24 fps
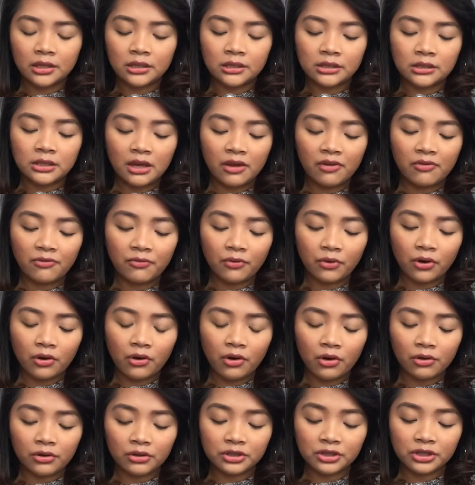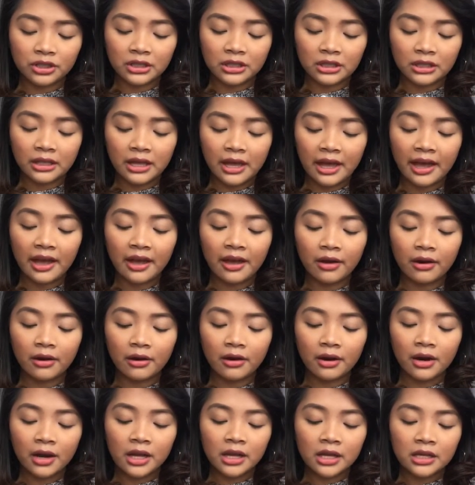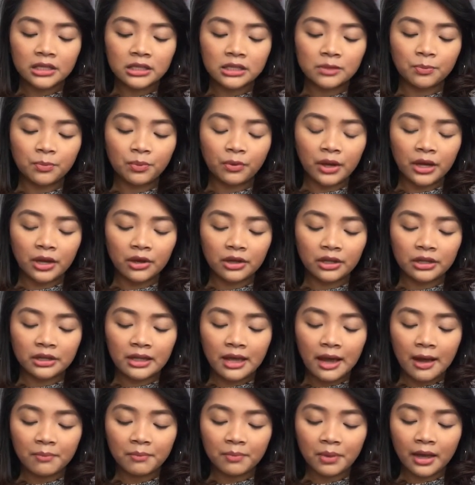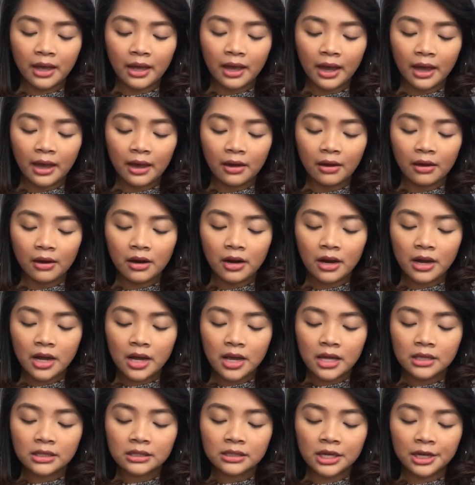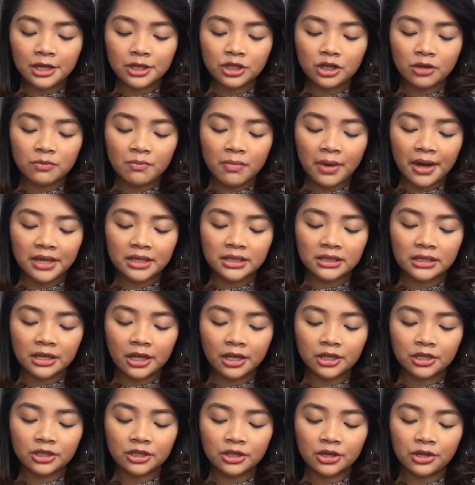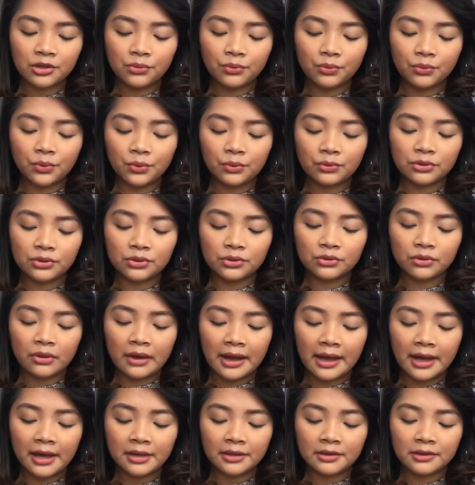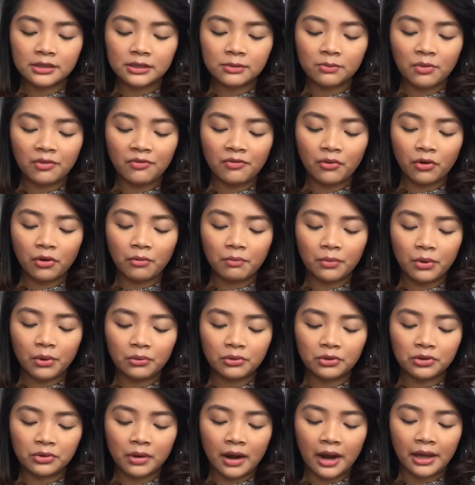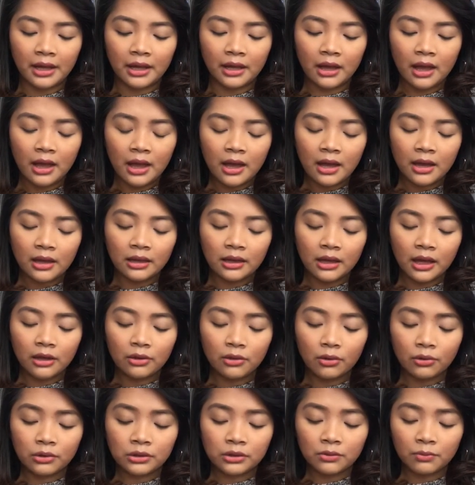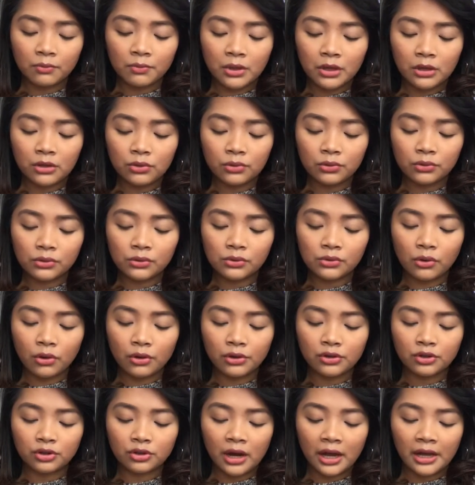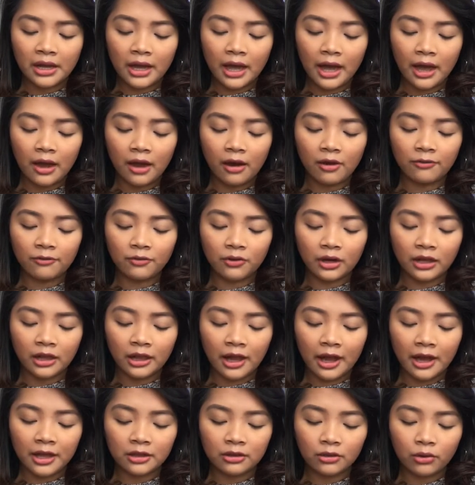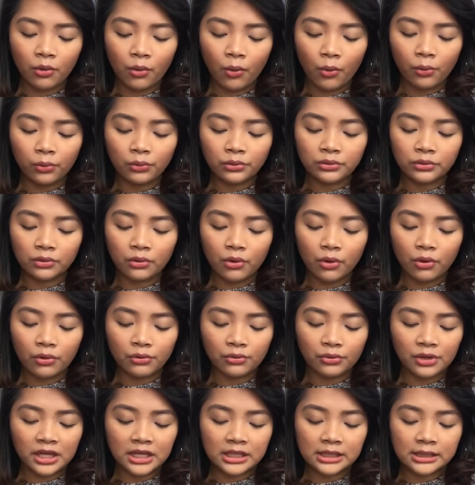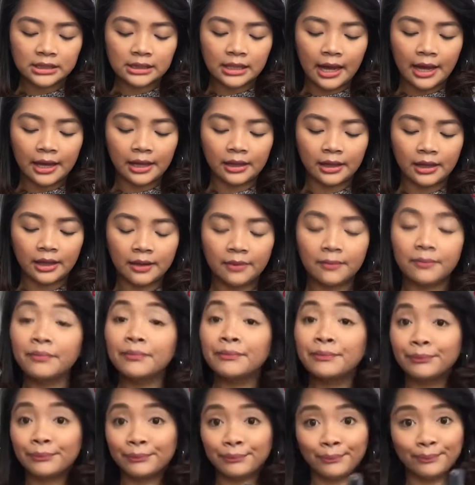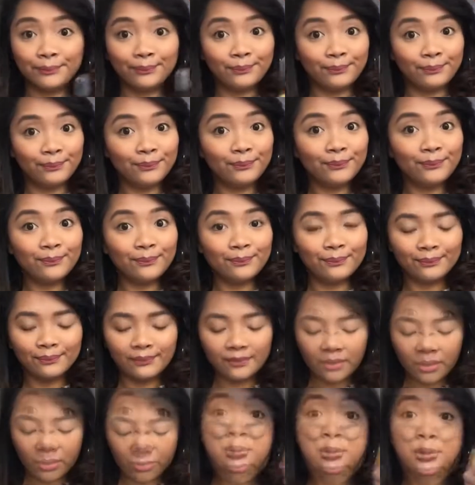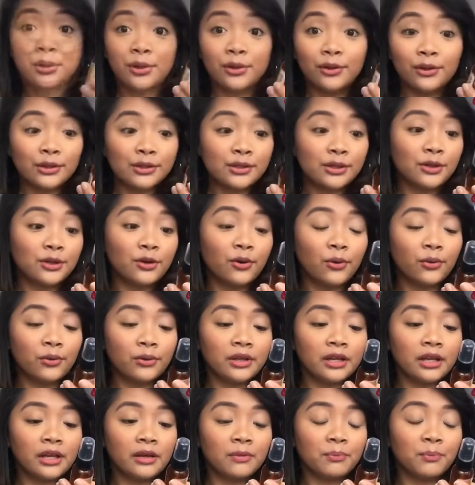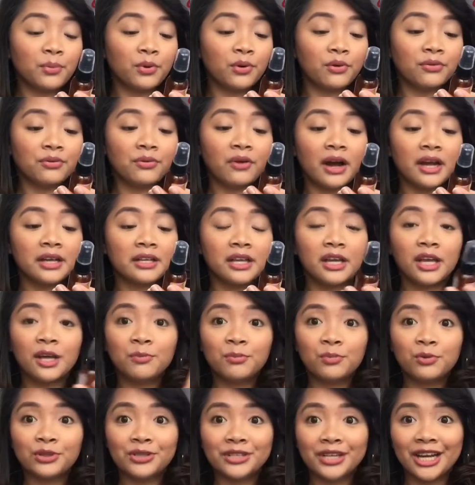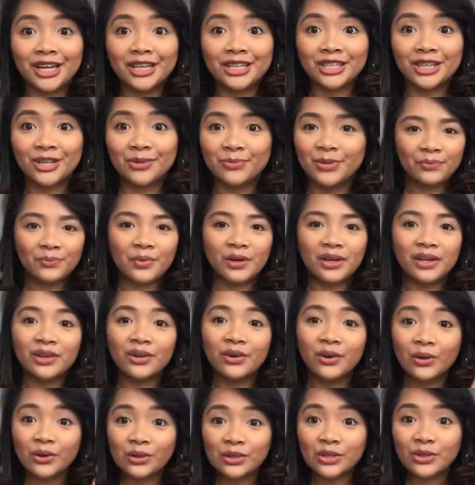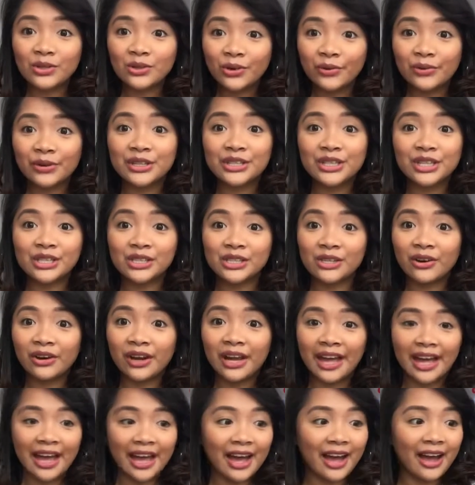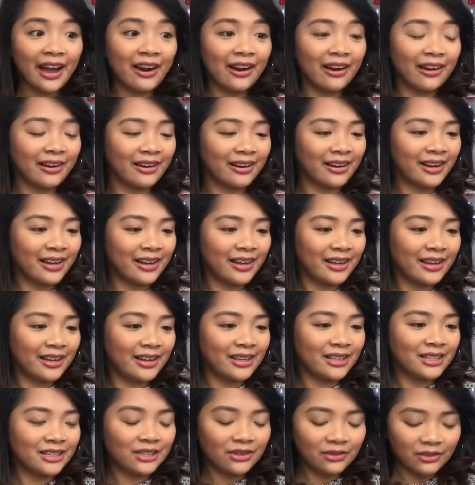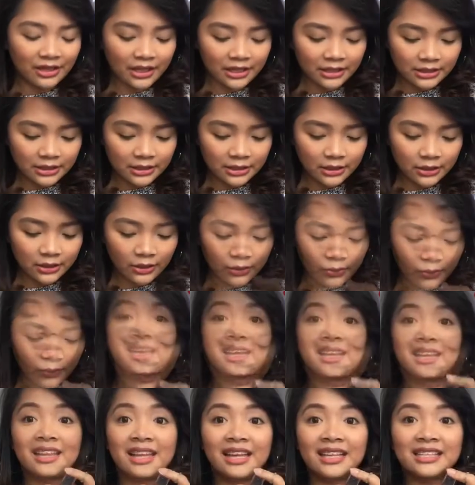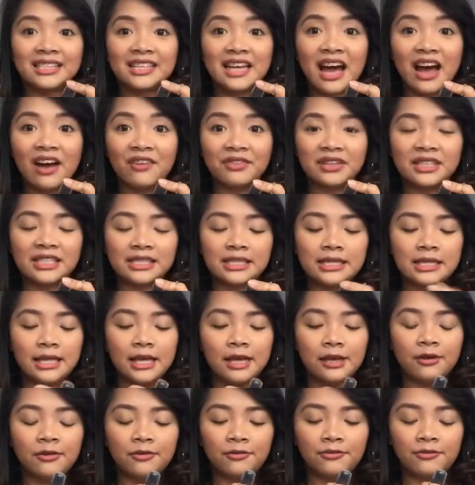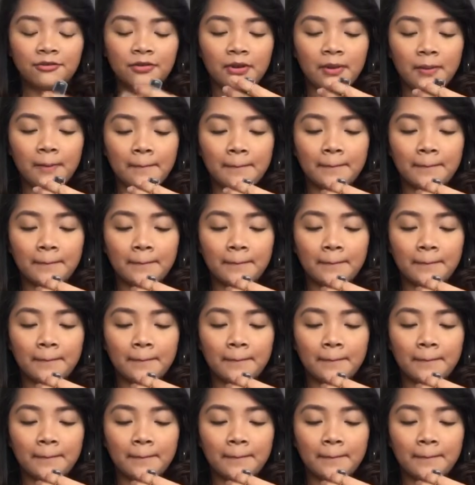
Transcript: Safe for color treated hair. Spray on damp hair, section by section, roots to ends before blow drying. Can also be used on dry hair for a light hold or restyling. It doesn't only provide heat protection, but it also nourishes your hair. So that's a good one. Let's have a sniff.